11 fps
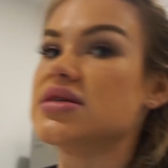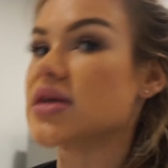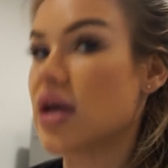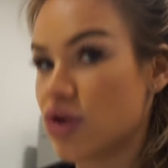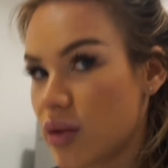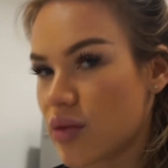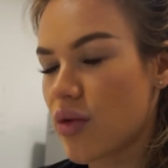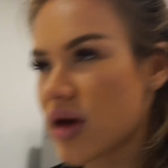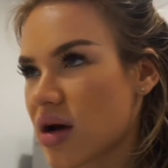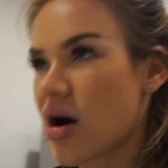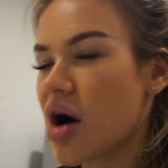Like, I normally won't
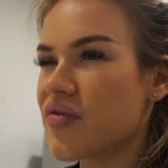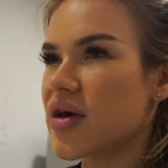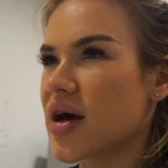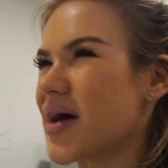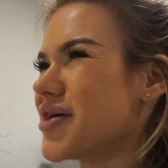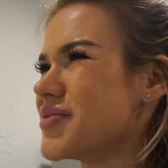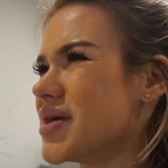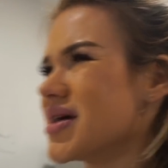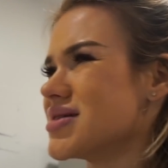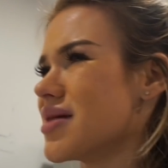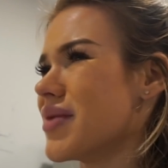get coffee out
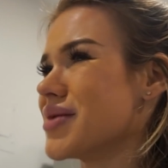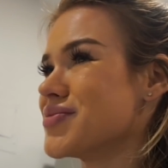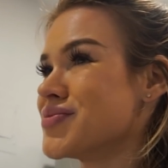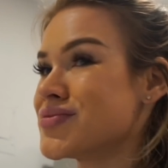because I'm like,